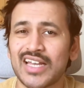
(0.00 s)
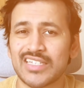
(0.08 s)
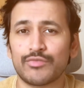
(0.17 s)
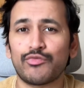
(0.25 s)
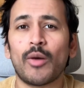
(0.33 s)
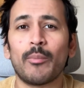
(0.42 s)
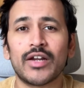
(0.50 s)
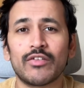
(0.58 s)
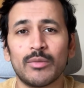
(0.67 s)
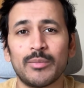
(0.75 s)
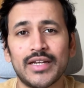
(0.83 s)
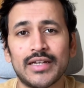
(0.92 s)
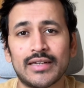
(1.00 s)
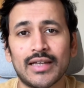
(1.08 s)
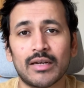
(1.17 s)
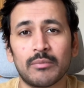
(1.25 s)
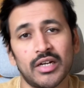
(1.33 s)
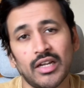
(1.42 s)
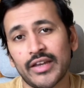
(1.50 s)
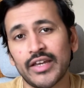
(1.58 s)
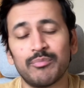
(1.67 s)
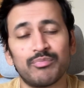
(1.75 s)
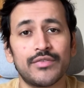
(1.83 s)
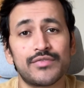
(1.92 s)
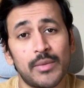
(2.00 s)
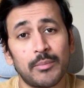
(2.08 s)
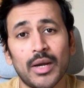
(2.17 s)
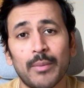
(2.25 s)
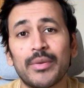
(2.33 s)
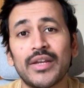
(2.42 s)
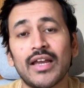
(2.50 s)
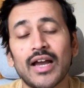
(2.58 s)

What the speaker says: as the format will be intact, but again, if some company